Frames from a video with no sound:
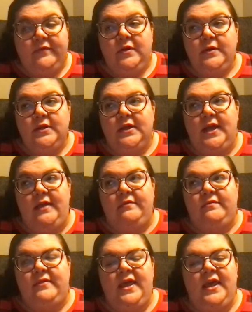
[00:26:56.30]
further
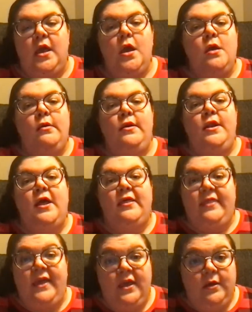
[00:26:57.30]
and say
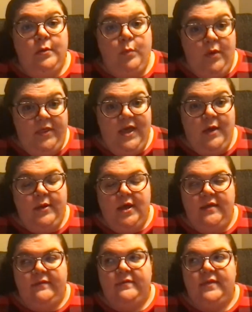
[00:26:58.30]
nothing without
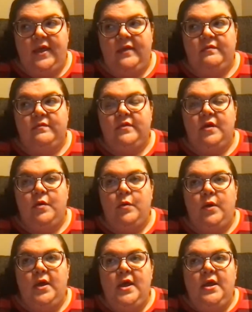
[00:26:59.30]
us. And
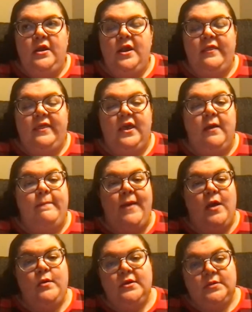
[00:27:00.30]
so nothing
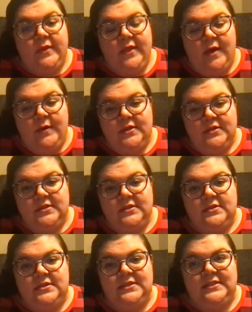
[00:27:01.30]
about without us
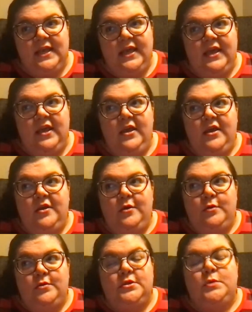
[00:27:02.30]
is to say,
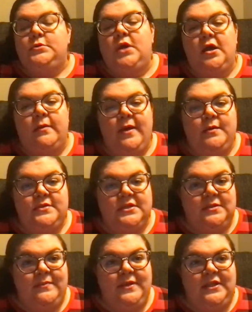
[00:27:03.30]
don't talk about
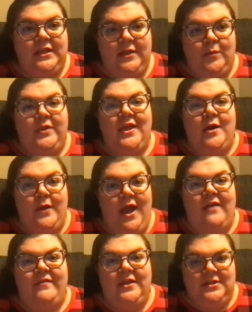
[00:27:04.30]
disability without
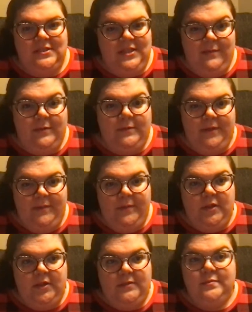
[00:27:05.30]
having disabled
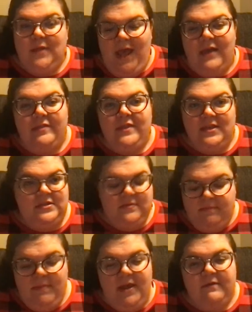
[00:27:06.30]
people at this
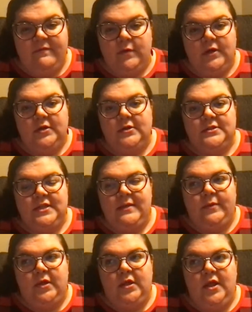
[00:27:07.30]
metaphorical
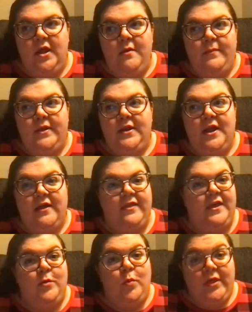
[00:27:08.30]
table. But
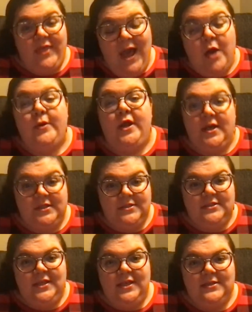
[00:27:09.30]
nothing without
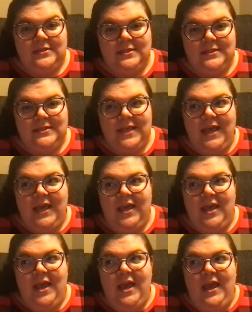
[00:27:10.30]
us is to say,